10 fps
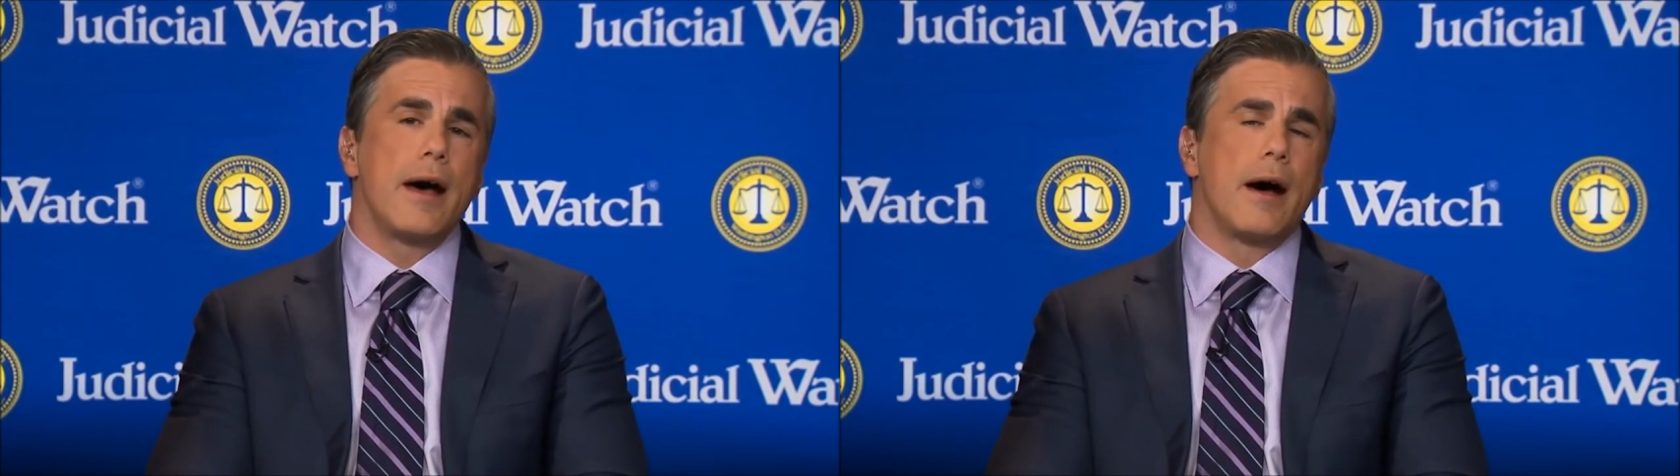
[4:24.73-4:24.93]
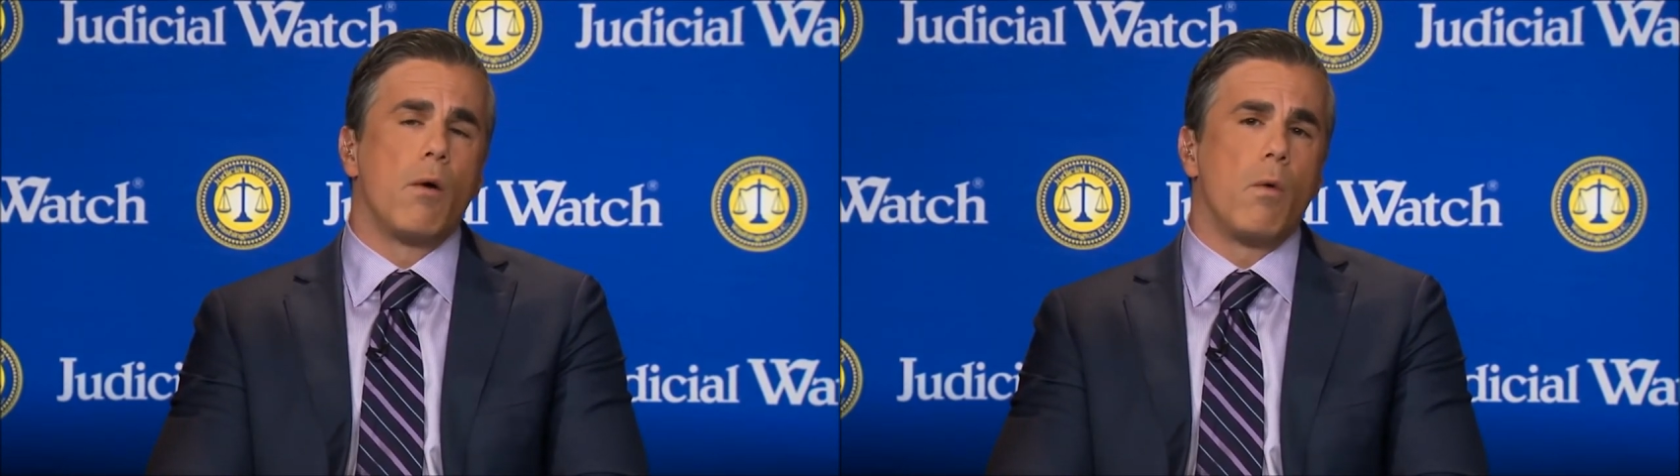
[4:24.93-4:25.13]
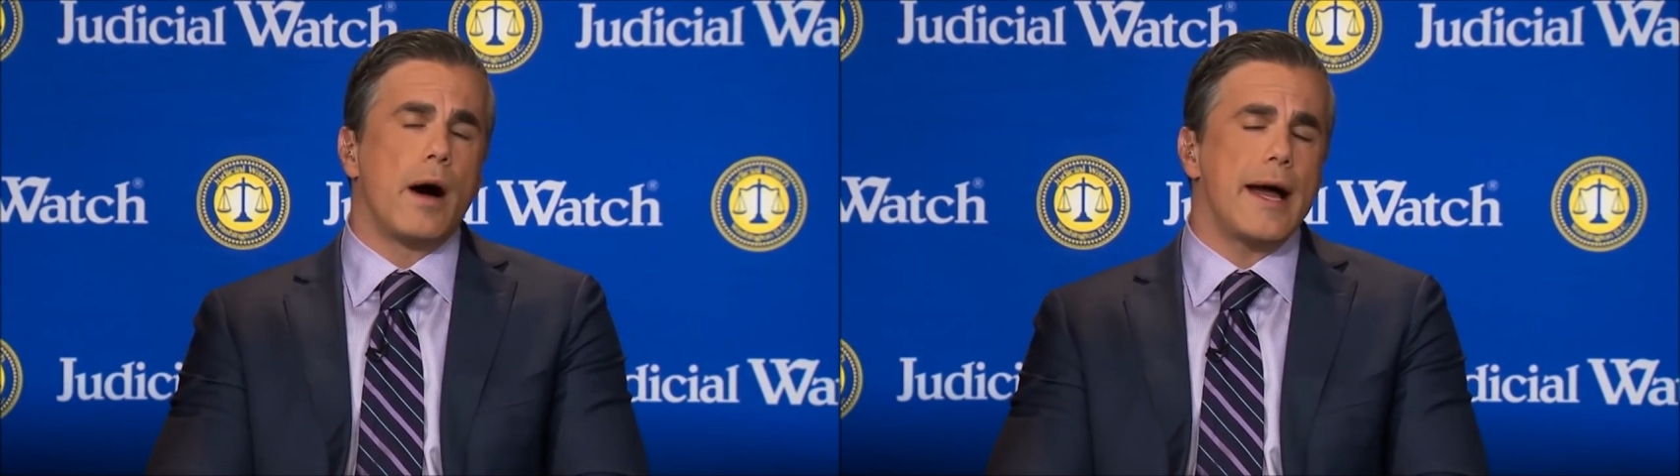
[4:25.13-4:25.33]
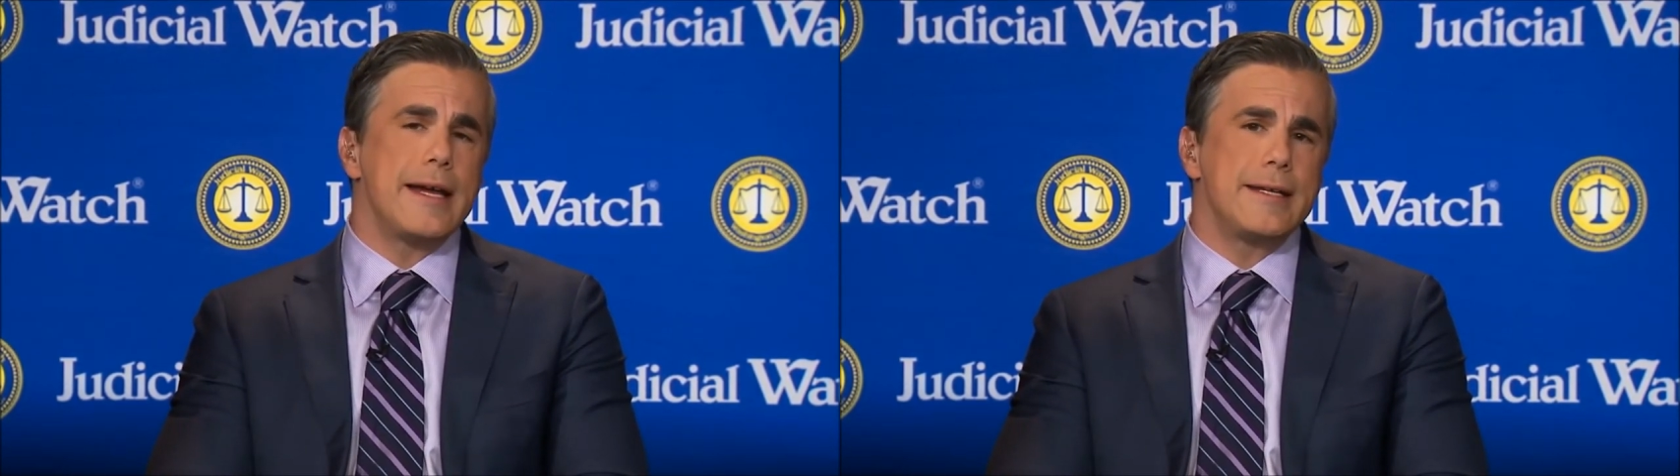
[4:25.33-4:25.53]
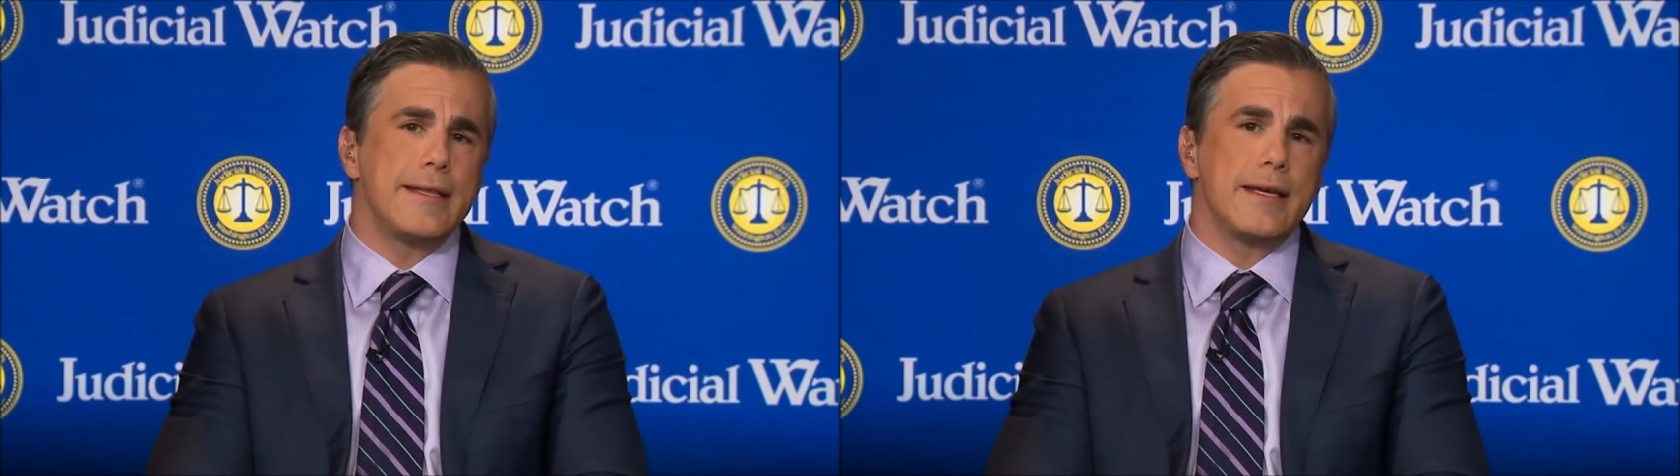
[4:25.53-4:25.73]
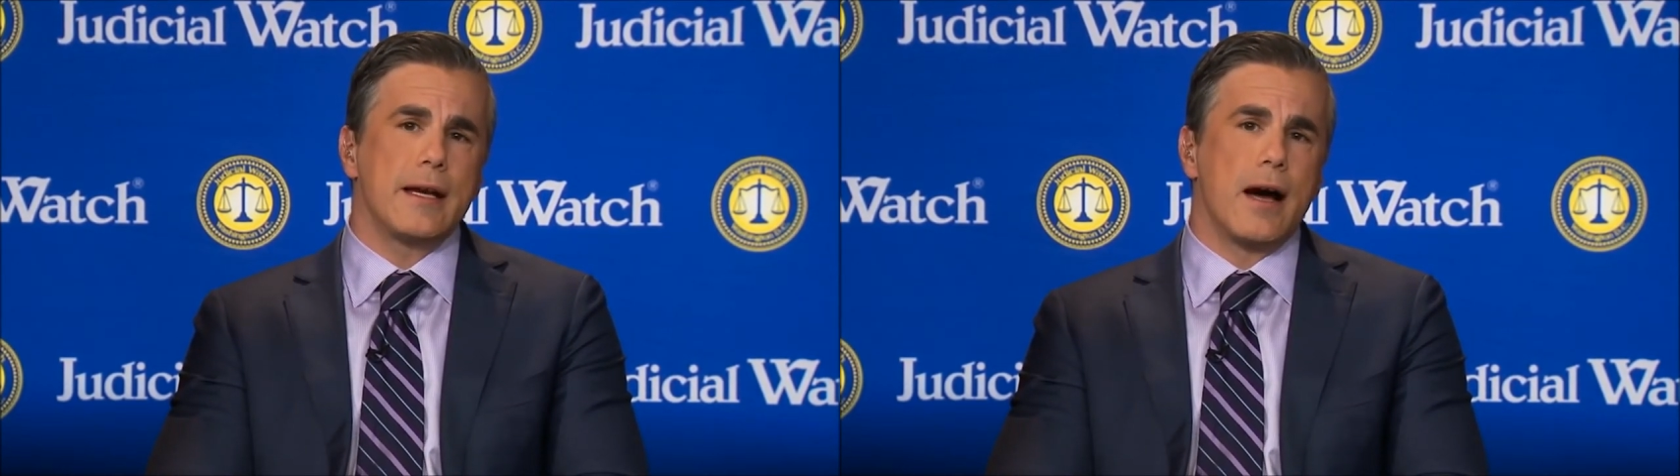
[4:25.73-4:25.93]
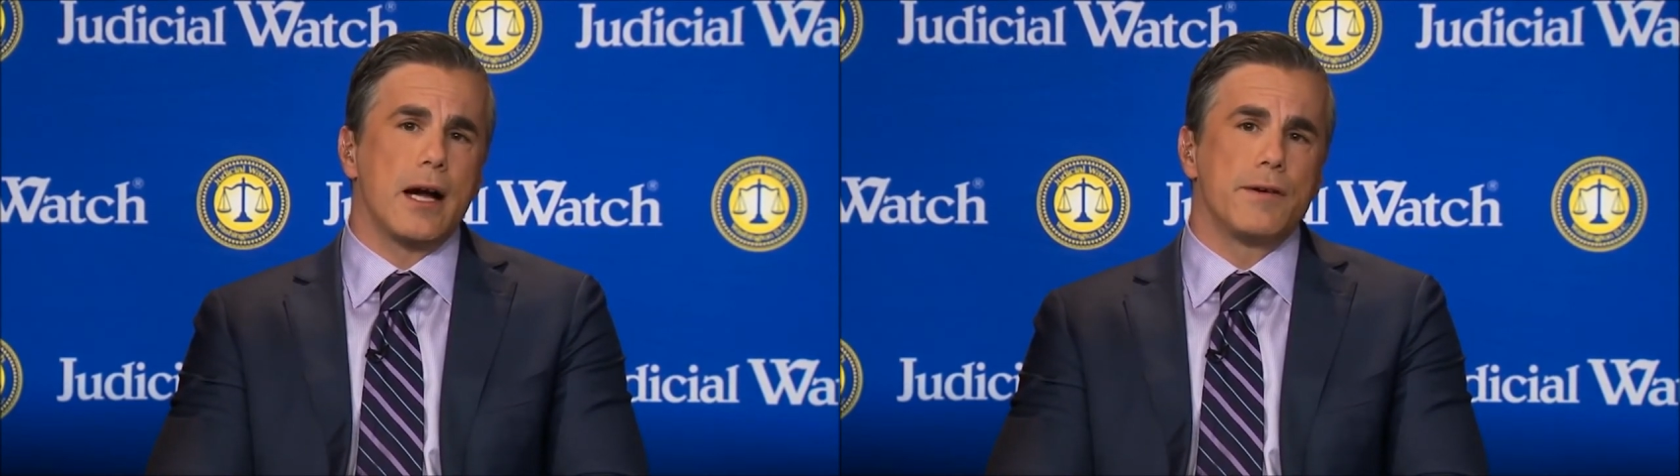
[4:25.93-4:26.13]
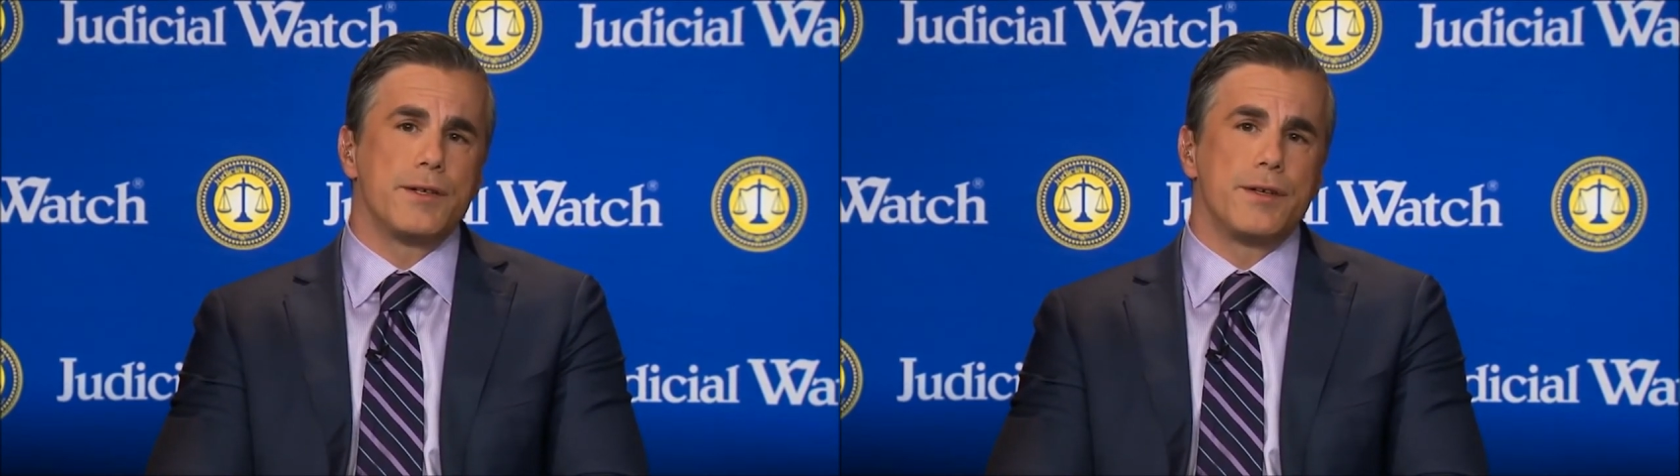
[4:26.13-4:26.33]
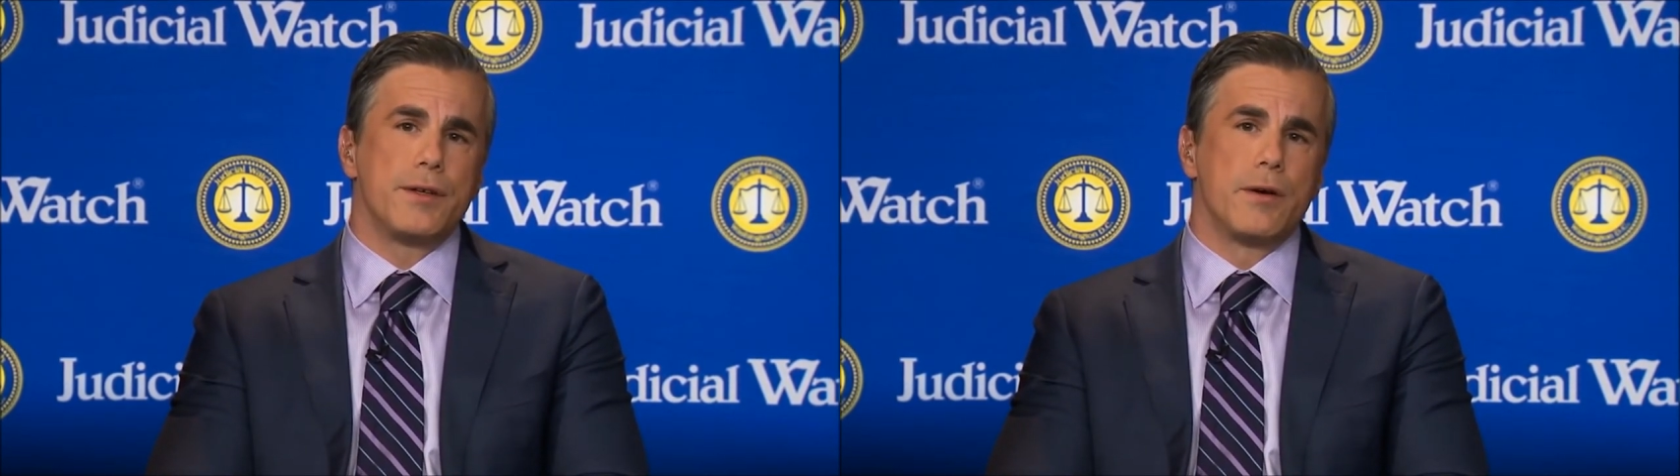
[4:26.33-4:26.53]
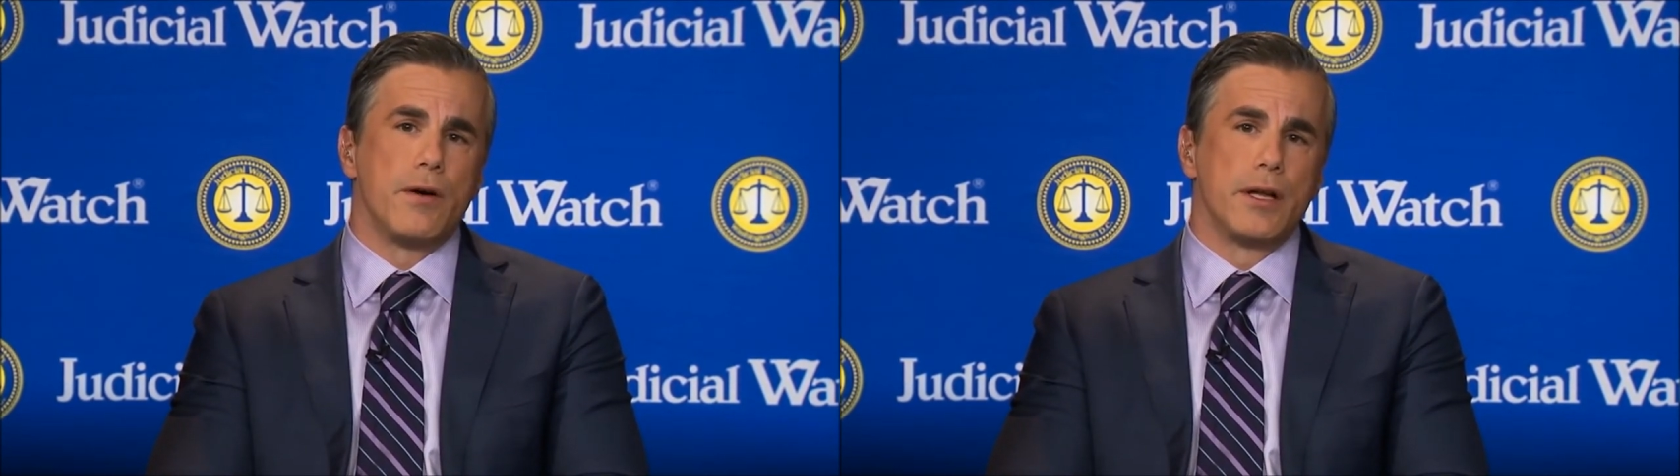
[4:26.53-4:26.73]
uh, why is it that Congress
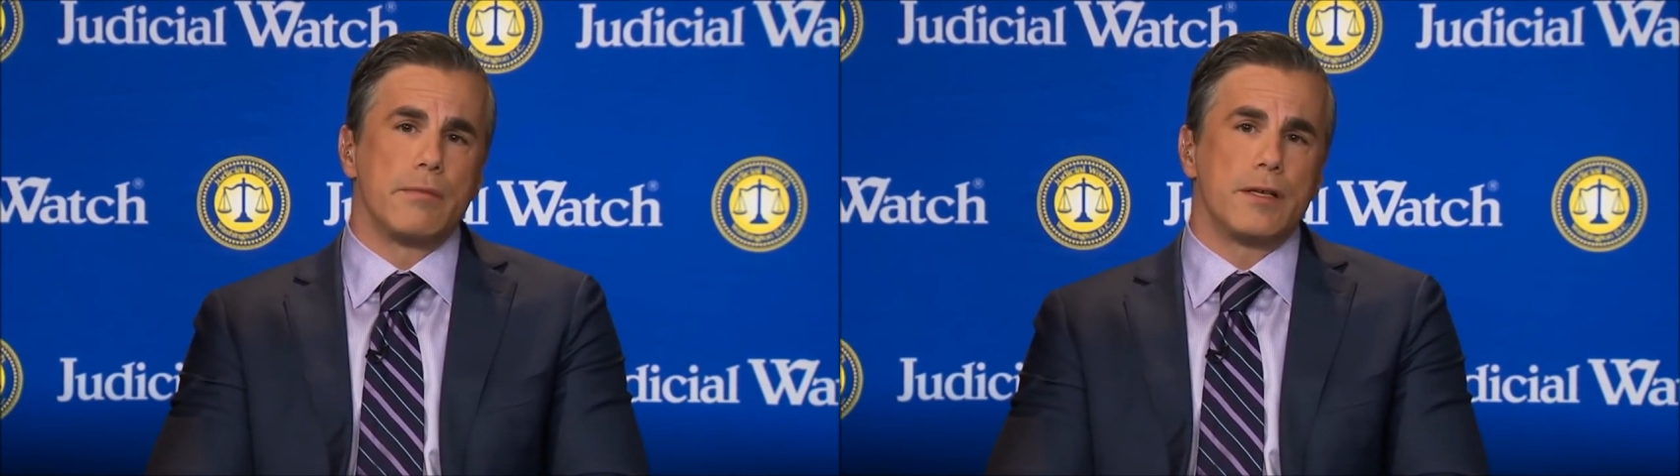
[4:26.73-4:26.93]
isn't holding